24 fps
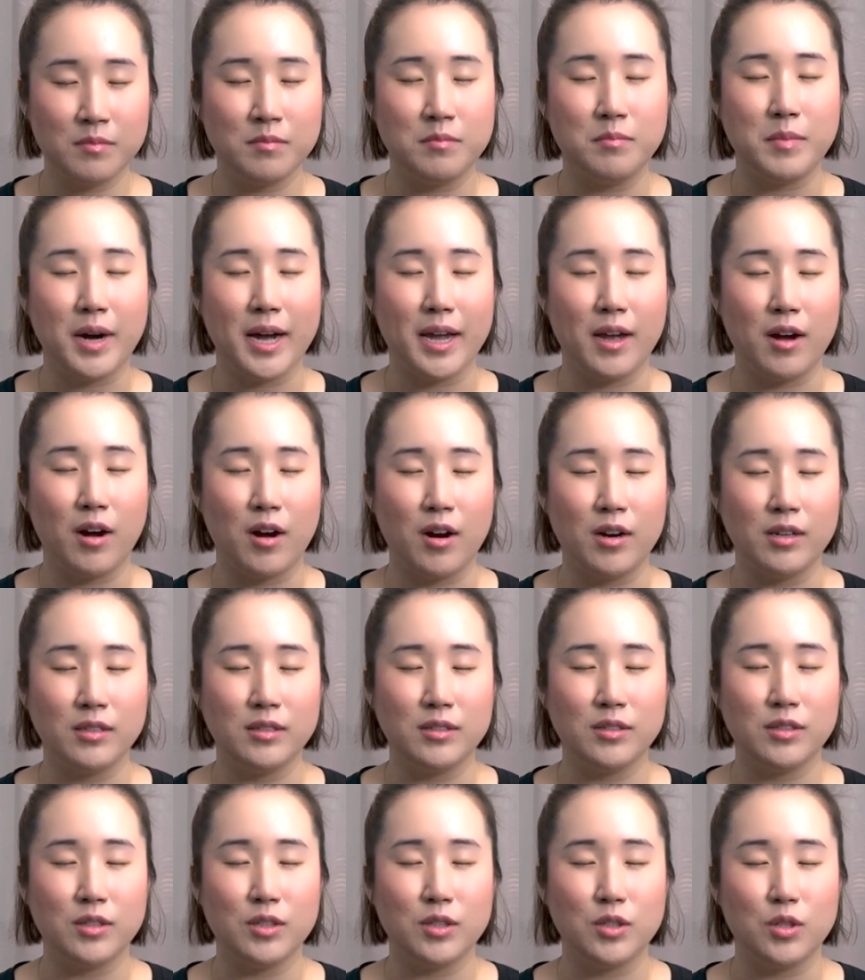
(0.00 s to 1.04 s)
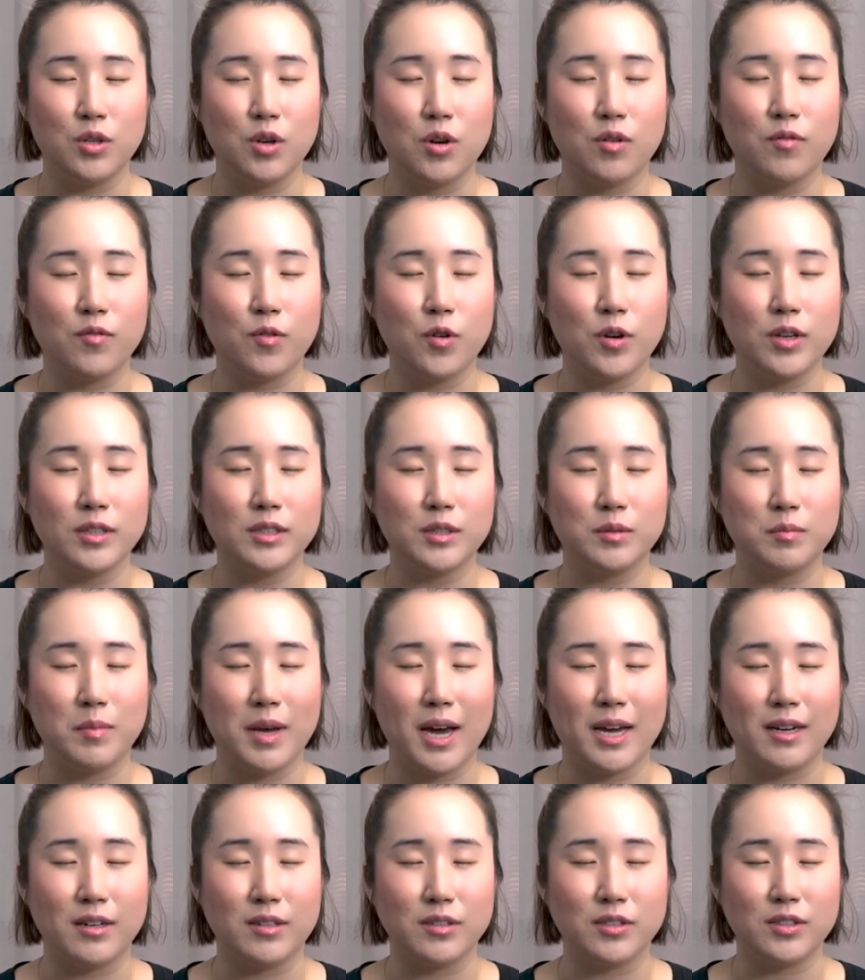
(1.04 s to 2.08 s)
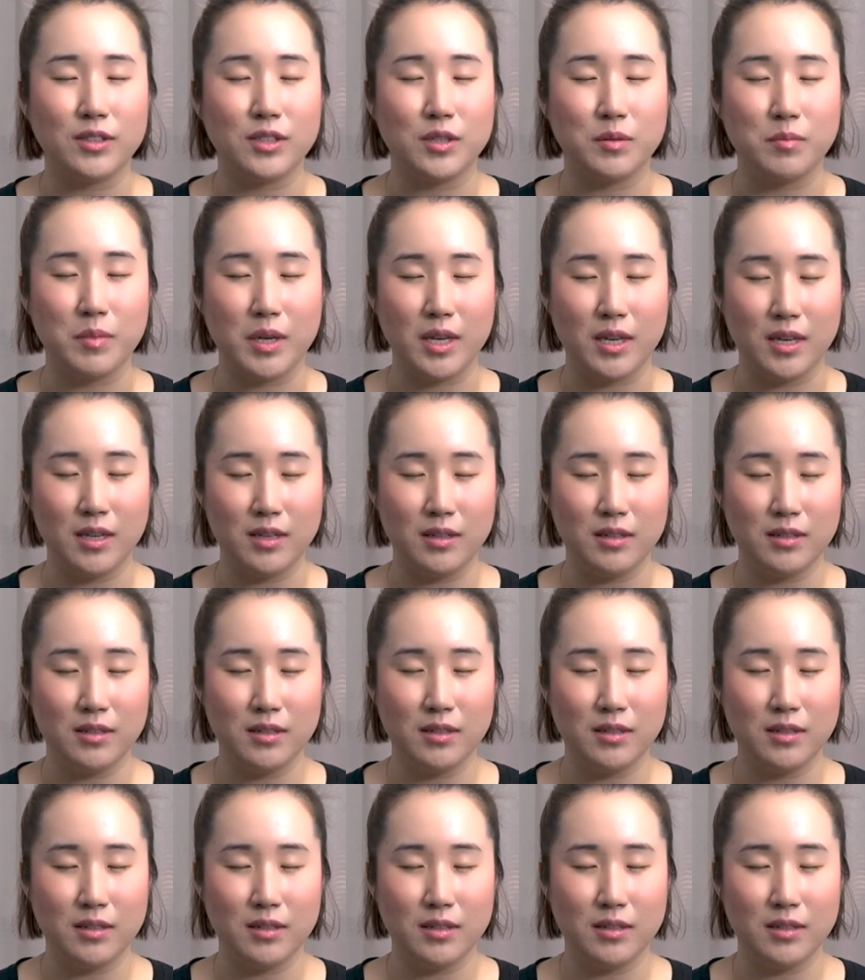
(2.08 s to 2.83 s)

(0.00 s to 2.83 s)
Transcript: My heart, your voice matters to me